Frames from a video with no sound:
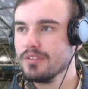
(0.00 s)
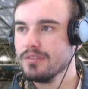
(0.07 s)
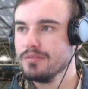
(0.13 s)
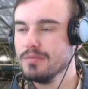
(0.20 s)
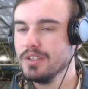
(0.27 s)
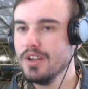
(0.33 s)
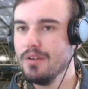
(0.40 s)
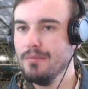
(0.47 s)

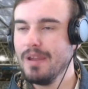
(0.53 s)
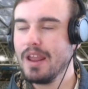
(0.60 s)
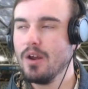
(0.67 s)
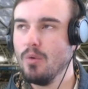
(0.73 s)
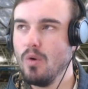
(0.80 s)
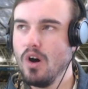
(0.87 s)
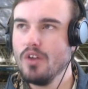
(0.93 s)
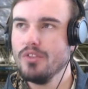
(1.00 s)
No matter
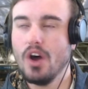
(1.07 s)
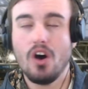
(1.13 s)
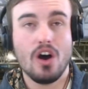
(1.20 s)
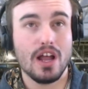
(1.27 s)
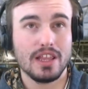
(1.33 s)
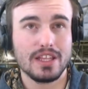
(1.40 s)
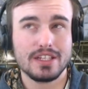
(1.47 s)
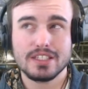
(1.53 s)
what, the
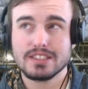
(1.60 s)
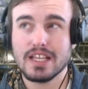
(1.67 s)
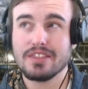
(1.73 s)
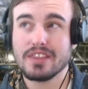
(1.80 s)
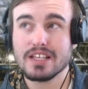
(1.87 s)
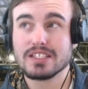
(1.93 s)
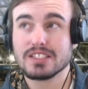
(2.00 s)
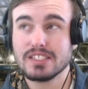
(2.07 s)
Highlanders at
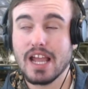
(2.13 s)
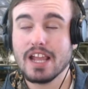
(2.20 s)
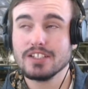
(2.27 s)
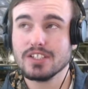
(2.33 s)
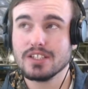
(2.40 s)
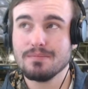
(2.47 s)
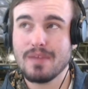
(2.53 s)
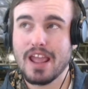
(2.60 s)
this stage
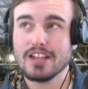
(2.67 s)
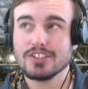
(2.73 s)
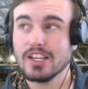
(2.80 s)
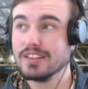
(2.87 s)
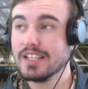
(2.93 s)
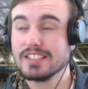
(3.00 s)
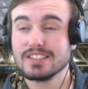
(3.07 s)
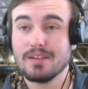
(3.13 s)
of the match,
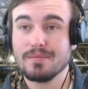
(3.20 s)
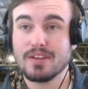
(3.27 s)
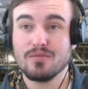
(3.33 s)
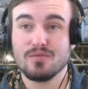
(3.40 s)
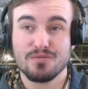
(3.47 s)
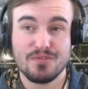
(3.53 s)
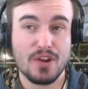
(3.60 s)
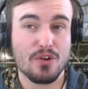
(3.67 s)
unless something
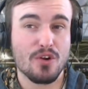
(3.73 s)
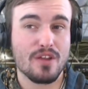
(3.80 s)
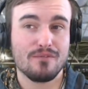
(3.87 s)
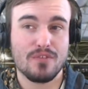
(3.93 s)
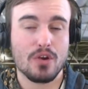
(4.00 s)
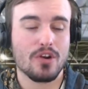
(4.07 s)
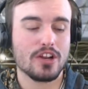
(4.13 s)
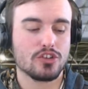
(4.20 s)
very,
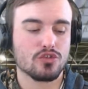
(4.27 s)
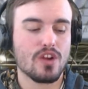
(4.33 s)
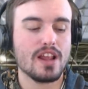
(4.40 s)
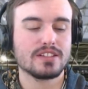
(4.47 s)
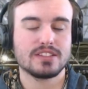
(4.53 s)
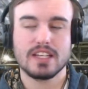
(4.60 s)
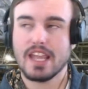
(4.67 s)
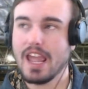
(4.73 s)
very
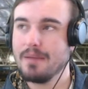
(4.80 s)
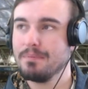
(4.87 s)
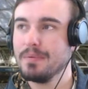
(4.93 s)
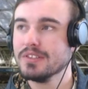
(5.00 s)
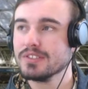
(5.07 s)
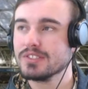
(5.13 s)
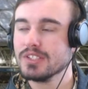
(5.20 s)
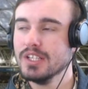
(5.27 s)
drastic
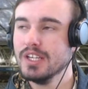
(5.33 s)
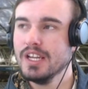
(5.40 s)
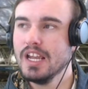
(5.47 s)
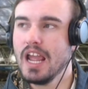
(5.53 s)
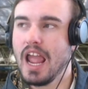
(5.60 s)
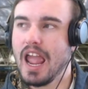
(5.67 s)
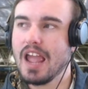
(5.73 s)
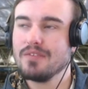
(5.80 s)
happens,
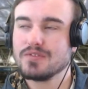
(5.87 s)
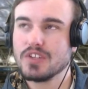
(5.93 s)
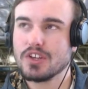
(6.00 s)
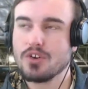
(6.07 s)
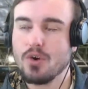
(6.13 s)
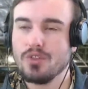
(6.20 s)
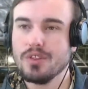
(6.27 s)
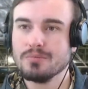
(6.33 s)
have
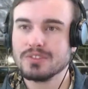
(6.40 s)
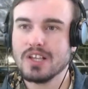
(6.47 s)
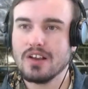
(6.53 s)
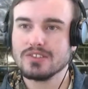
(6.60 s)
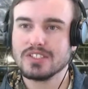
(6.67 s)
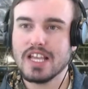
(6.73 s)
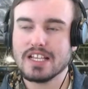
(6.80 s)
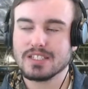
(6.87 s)
secured
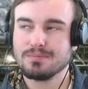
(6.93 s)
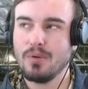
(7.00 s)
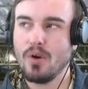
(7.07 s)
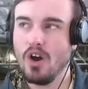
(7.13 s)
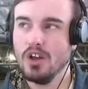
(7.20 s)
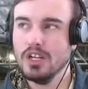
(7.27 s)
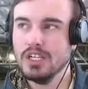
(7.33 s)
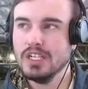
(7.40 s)
themselves their
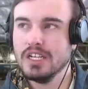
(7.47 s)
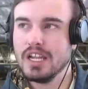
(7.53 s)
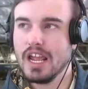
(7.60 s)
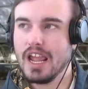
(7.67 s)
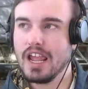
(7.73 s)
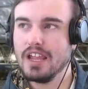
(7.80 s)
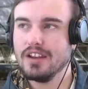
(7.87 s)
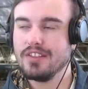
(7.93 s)
spot
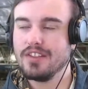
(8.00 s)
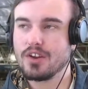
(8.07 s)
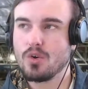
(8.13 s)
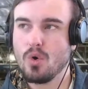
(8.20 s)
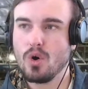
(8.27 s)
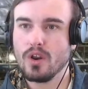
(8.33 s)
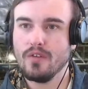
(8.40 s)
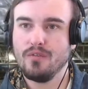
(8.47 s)
in the
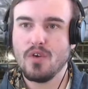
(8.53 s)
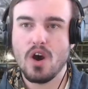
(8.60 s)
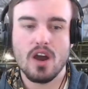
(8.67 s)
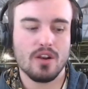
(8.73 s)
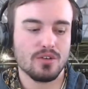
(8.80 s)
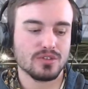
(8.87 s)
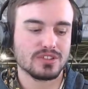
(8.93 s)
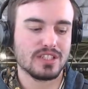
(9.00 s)

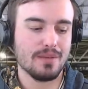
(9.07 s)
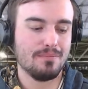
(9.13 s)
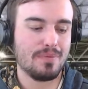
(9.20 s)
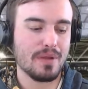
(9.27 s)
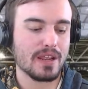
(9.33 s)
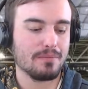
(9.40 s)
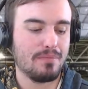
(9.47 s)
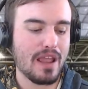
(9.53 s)
quarterfinals. The
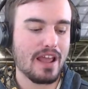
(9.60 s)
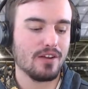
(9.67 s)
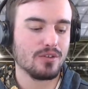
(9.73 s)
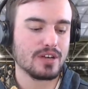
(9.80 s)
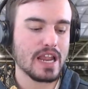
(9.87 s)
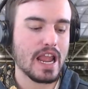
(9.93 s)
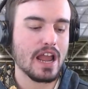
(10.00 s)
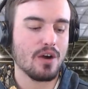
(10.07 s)
big battle
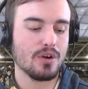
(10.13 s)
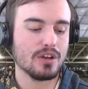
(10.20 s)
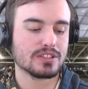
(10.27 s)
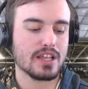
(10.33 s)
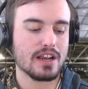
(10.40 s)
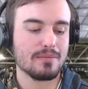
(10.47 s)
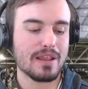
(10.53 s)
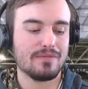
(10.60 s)
now is
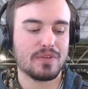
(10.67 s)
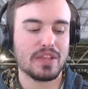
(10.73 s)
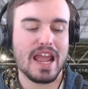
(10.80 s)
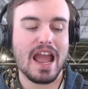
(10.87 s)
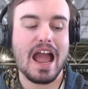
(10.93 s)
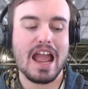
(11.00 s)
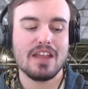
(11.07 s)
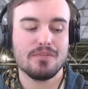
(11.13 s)
going to be for
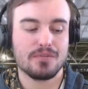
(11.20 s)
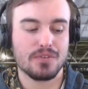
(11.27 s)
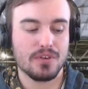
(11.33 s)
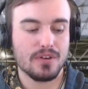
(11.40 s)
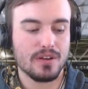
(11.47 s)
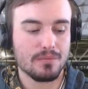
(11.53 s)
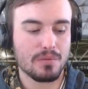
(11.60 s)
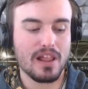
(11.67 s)
that 8th
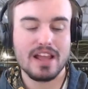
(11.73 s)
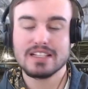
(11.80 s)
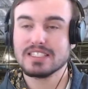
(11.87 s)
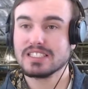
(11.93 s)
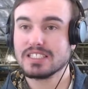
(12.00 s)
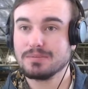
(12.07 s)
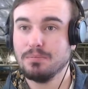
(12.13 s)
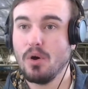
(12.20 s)
place
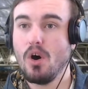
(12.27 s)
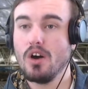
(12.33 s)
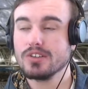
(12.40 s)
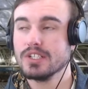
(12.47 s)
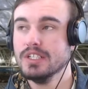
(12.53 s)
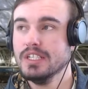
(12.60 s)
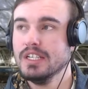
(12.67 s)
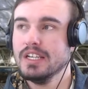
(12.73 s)
spot.
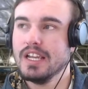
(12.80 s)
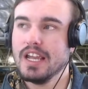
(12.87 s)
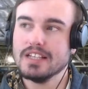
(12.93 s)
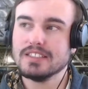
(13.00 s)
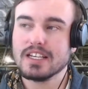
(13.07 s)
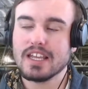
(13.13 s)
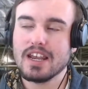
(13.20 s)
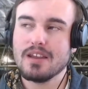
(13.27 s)
Is
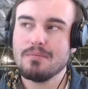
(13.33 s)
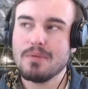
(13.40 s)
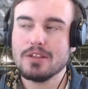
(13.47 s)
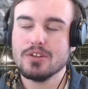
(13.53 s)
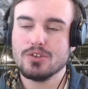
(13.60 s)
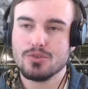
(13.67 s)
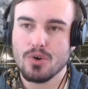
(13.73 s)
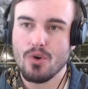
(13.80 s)
it going to be
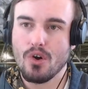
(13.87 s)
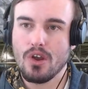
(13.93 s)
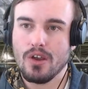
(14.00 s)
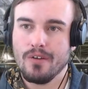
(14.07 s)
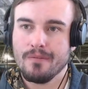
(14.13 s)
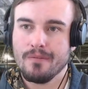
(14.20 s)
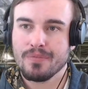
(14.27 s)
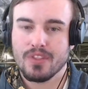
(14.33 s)
the Drua,
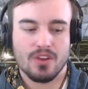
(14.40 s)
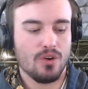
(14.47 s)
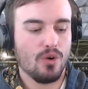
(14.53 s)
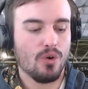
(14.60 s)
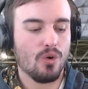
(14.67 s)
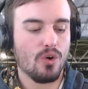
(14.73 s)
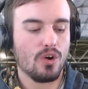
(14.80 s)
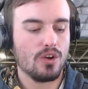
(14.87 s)

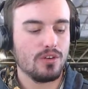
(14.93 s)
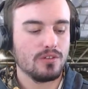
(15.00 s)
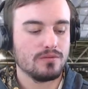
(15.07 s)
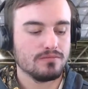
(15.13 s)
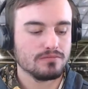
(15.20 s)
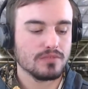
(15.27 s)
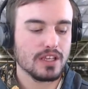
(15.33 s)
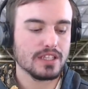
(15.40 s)
or
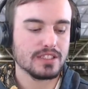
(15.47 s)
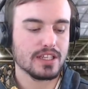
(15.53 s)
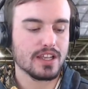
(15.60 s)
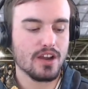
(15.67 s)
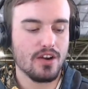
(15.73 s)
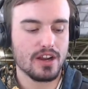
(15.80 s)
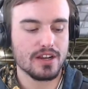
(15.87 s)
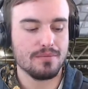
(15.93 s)
is it
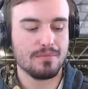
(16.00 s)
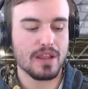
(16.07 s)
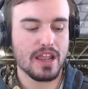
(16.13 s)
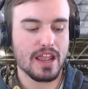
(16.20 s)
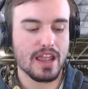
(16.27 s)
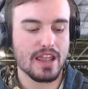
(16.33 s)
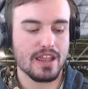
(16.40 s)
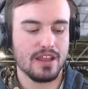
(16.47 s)
going to
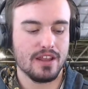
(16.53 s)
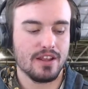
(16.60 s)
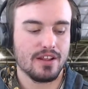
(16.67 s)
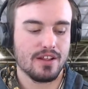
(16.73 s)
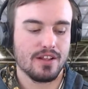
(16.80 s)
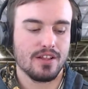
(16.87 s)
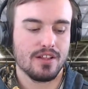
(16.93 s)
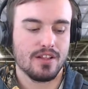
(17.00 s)
be
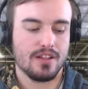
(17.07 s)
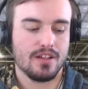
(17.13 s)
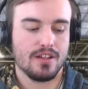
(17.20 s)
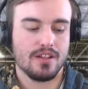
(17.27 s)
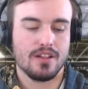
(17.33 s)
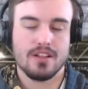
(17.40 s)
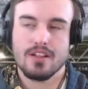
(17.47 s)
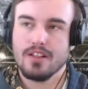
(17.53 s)

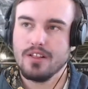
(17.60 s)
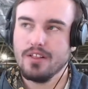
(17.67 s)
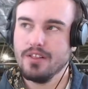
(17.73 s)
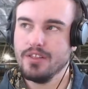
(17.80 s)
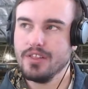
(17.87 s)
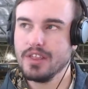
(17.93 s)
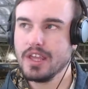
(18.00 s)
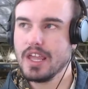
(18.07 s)

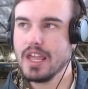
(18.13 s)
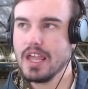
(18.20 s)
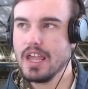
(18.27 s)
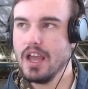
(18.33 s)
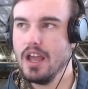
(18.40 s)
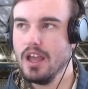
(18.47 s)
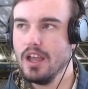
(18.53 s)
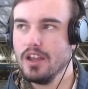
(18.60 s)

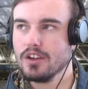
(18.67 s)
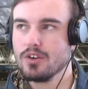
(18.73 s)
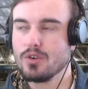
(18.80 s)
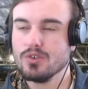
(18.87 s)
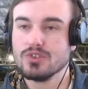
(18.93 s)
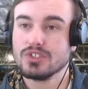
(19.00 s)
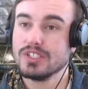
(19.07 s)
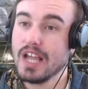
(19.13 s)
the
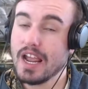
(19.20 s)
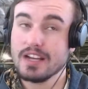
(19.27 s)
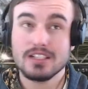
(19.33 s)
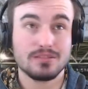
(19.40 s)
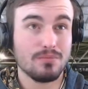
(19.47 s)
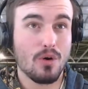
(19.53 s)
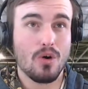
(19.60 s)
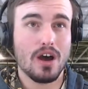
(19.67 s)

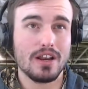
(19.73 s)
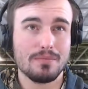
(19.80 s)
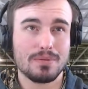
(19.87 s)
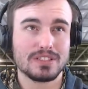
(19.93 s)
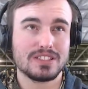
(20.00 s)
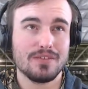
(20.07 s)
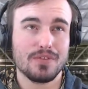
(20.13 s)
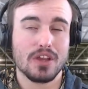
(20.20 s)
Crusaders, Moana
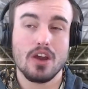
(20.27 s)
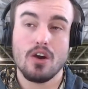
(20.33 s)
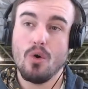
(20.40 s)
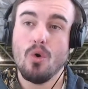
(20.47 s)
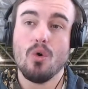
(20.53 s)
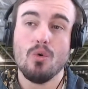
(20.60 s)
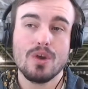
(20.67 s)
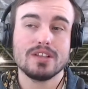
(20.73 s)
Pacifica,
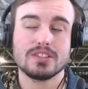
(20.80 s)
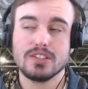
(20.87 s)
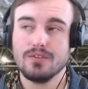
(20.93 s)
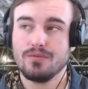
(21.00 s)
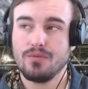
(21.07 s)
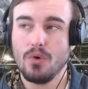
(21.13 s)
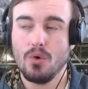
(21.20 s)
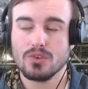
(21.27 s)
or Western
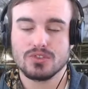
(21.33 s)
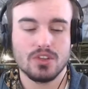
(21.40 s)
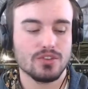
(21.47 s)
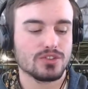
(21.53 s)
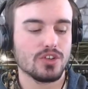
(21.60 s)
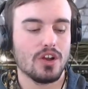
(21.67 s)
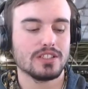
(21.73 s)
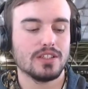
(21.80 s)
Force? Those
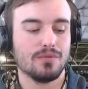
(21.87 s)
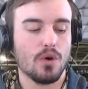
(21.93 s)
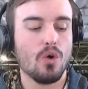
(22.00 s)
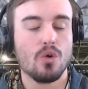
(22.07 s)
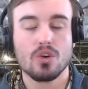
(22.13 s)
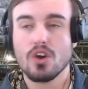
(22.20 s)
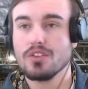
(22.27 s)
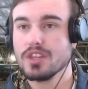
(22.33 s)
sides have
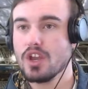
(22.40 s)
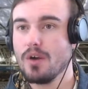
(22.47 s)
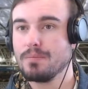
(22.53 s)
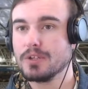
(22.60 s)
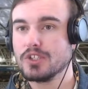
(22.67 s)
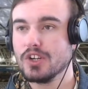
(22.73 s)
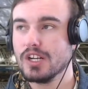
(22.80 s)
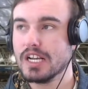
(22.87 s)
all got the
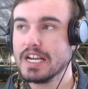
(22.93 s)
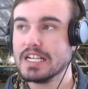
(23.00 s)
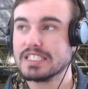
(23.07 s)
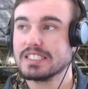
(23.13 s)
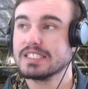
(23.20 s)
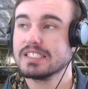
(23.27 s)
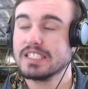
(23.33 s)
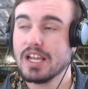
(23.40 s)
opportunity to
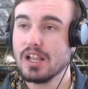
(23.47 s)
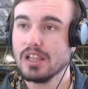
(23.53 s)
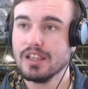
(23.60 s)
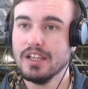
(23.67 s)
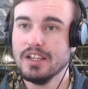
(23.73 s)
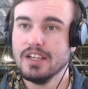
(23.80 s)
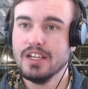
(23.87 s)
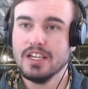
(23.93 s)

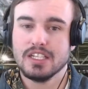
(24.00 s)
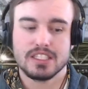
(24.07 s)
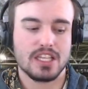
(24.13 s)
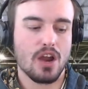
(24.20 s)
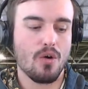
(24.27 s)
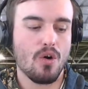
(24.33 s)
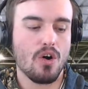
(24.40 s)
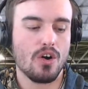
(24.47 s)
still
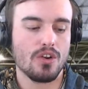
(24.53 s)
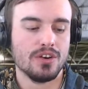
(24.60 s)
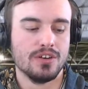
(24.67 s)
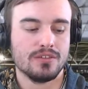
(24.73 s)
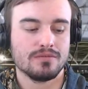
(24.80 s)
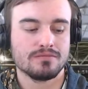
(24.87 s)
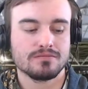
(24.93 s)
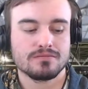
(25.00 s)
go on
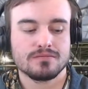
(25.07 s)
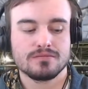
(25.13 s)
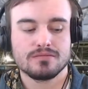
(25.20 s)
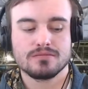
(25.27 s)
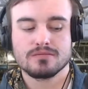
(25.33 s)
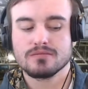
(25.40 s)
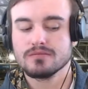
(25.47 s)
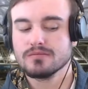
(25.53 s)

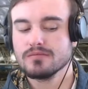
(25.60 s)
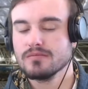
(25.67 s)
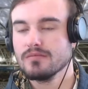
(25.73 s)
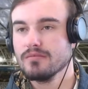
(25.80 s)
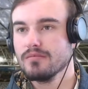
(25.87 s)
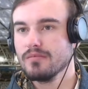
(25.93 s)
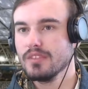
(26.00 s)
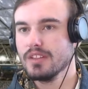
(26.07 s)

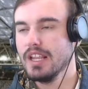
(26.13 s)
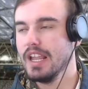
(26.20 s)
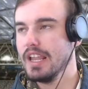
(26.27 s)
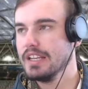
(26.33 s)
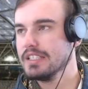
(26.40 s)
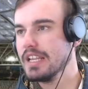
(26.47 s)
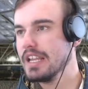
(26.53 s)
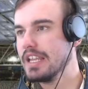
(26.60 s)

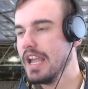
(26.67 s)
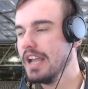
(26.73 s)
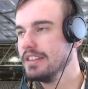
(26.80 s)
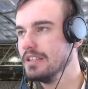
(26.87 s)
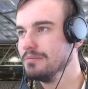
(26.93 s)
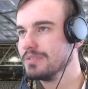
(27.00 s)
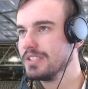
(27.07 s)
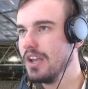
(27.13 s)
and get
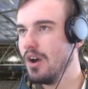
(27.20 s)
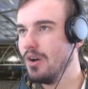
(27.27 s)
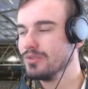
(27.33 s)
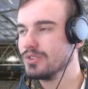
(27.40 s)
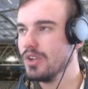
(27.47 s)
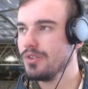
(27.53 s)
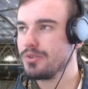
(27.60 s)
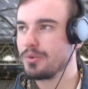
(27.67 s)

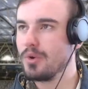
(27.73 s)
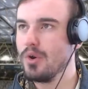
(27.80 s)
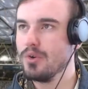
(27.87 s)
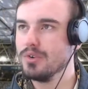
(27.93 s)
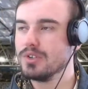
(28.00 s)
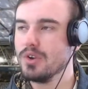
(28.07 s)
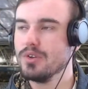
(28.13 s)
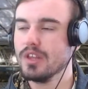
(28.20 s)
themselves through
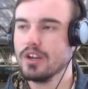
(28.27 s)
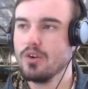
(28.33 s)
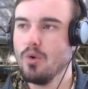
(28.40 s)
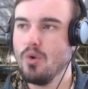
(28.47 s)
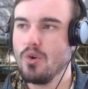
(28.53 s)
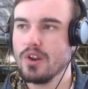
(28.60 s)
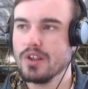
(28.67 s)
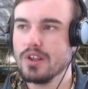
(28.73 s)
to the
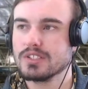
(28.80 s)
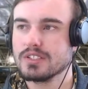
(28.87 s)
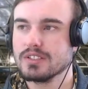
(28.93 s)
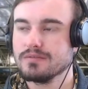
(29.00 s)
quarters.